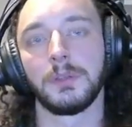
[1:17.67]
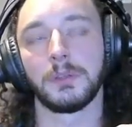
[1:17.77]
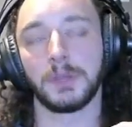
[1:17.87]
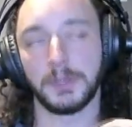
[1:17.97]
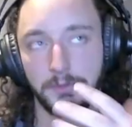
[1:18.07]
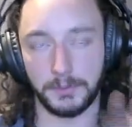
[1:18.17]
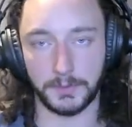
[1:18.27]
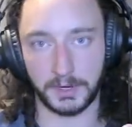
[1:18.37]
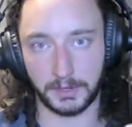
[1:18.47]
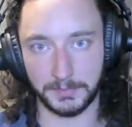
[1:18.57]
I do
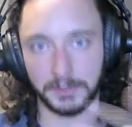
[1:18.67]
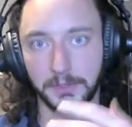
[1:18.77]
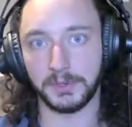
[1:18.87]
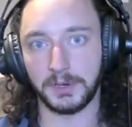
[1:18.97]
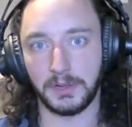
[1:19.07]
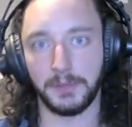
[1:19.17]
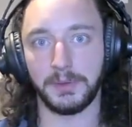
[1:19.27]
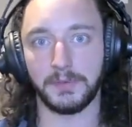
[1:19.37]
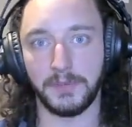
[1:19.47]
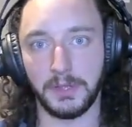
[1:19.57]
recommend going all the way
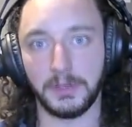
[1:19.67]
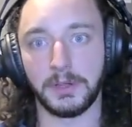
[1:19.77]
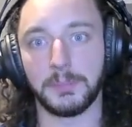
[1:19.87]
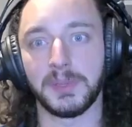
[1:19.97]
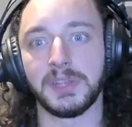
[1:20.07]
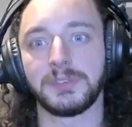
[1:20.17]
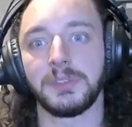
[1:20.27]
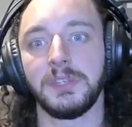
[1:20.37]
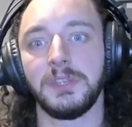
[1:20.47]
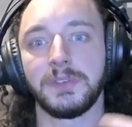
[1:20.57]
to failure,
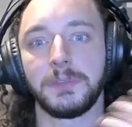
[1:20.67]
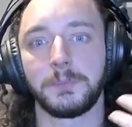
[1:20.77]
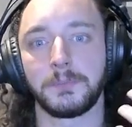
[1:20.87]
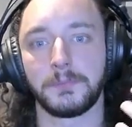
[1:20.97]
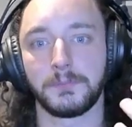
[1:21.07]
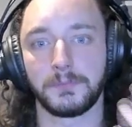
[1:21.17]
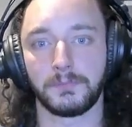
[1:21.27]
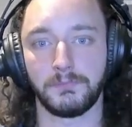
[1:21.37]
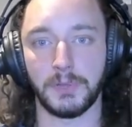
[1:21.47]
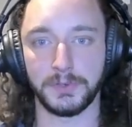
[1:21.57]
potentially even
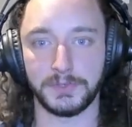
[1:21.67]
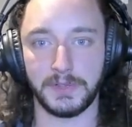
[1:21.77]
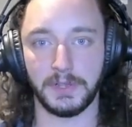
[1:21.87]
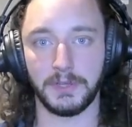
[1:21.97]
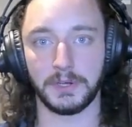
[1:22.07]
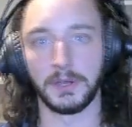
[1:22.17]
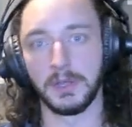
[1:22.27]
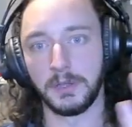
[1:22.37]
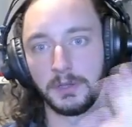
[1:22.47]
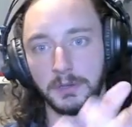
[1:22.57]
post-failure.
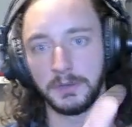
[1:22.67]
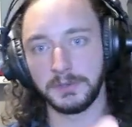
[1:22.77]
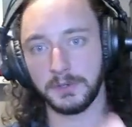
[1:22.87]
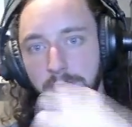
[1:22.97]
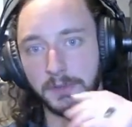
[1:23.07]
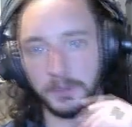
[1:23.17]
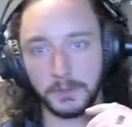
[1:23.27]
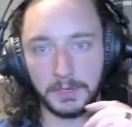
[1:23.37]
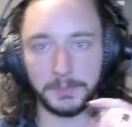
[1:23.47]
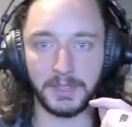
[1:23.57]
Hopefully you
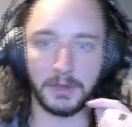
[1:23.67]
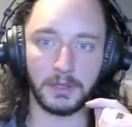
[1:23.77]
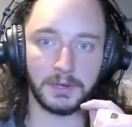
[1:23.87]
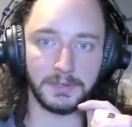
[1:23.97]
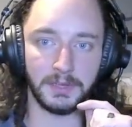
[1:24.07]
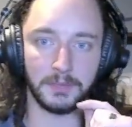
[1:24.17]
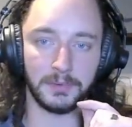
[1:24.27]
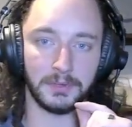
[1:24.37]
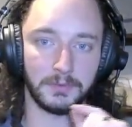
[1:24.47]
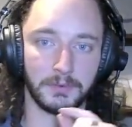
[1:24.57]
were able to get a good
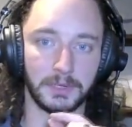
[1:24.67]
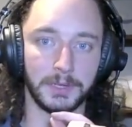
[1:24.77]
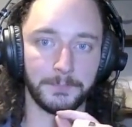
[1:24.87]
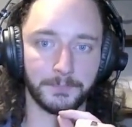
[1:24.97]
example of what